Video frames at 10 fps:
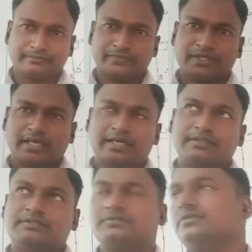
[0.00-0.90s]
And
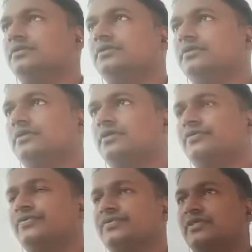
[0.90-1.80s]
if
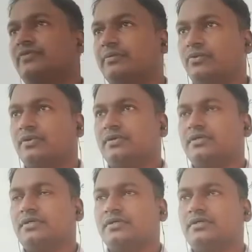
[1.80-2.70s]
you see one more
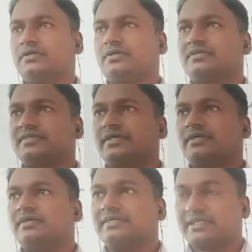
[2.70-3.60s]
is there,
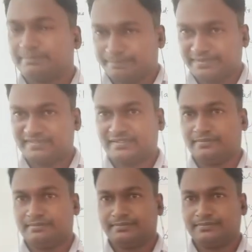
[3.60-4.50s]
trapezium.
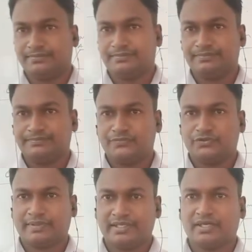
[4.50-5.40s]
You
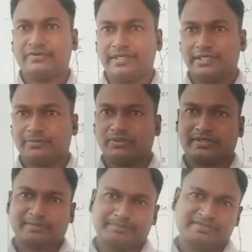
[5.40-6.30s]
might have heard about
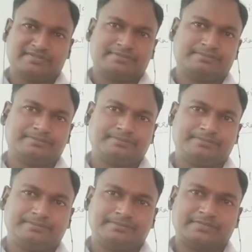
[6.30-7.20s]
trapezium.
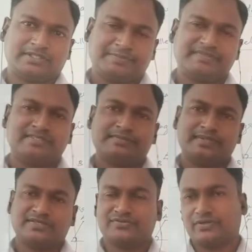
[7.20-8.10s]
Trapezium
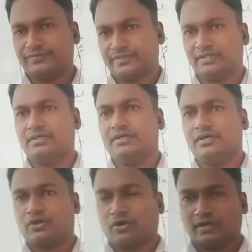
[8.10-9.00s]
as one of the
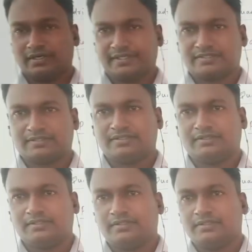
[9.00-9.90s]
quadrilateral.
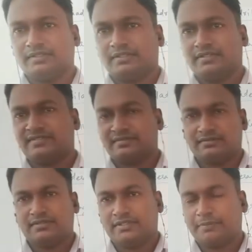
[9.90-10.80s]
It's
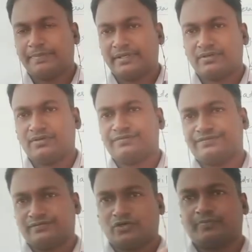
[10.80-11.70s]
a pair of
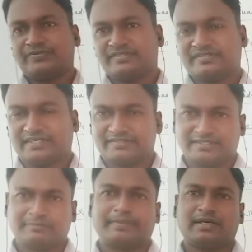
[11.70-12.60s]
opposite sides are
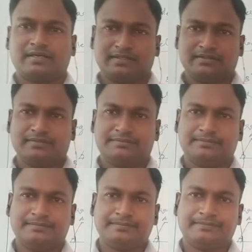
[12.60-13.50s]
parallel
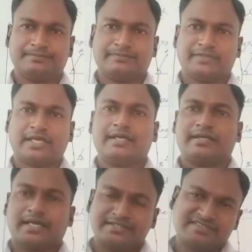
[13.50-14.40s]
and
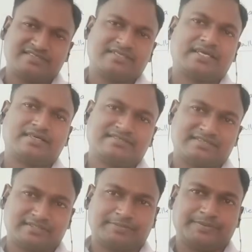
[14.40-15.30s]
adjacent angles are
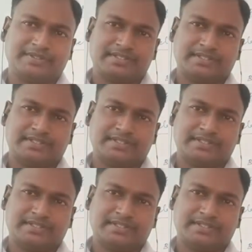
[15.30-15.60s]
supplementary.